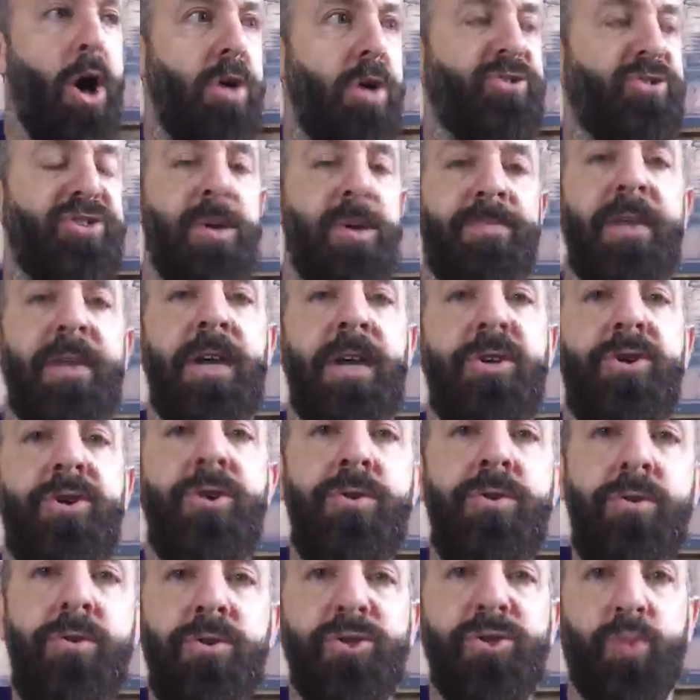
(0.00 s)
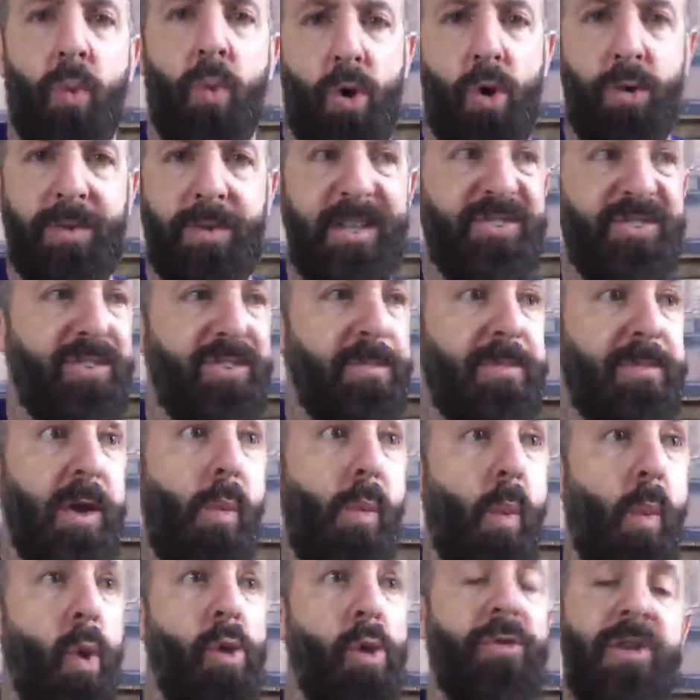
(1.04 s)
something newsworthy,
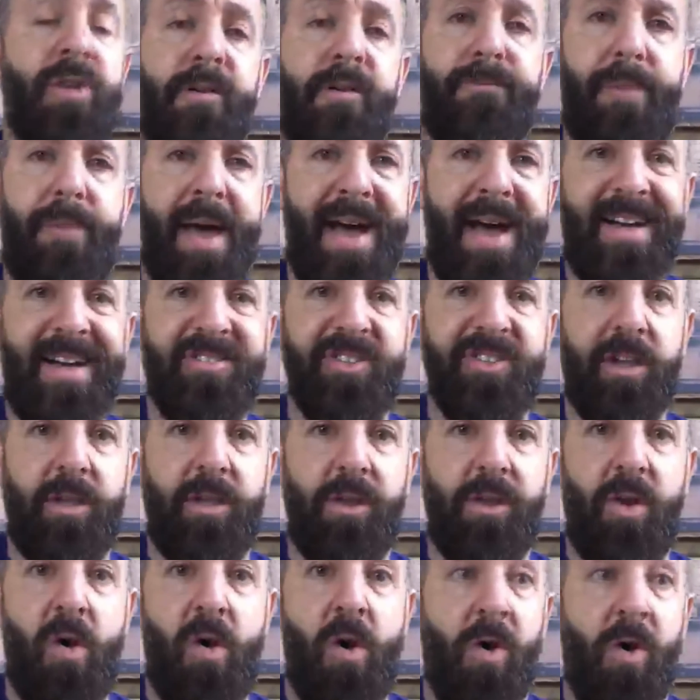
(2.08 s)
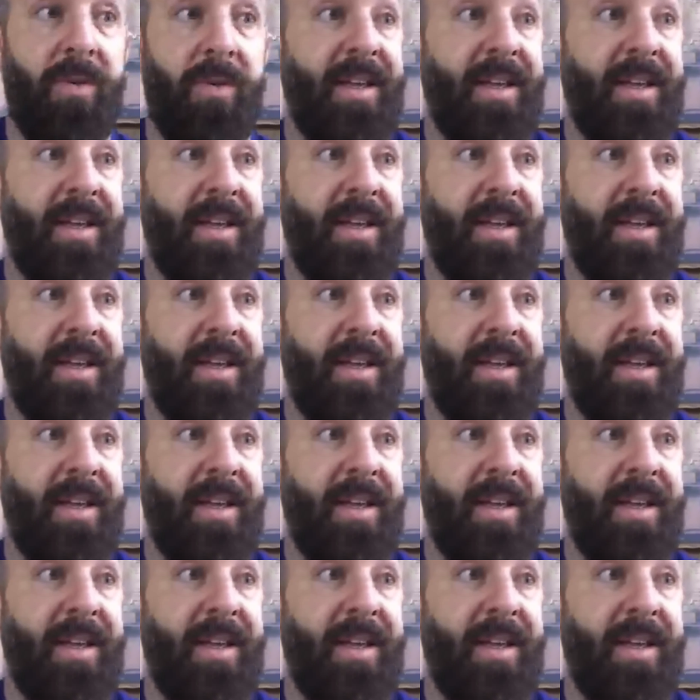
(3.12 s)
something worthy of passing along,